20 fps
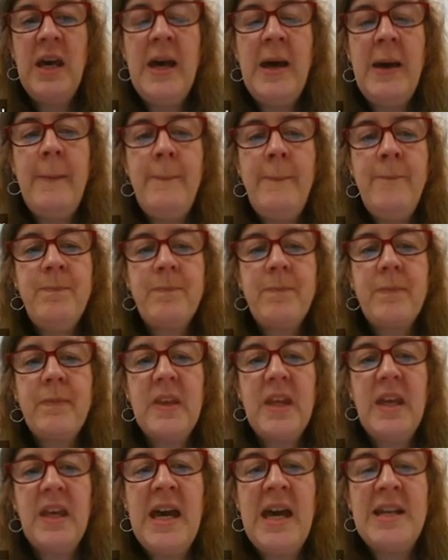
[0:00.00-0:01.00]
And
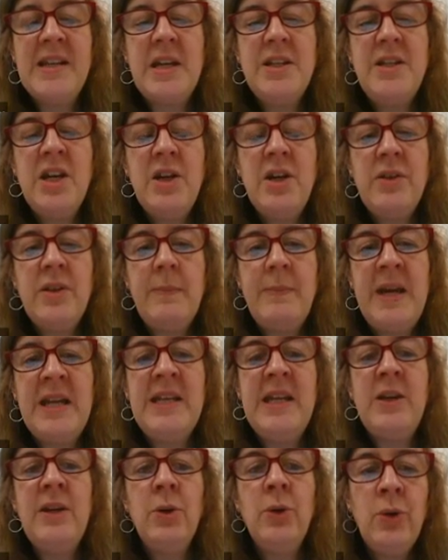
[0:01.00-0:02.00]
I know that
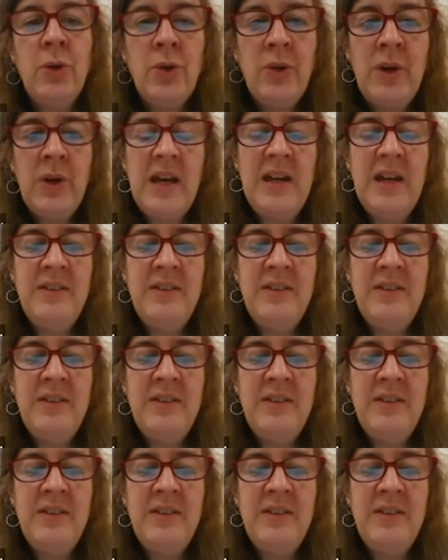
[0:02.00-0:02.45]
Penny Hoare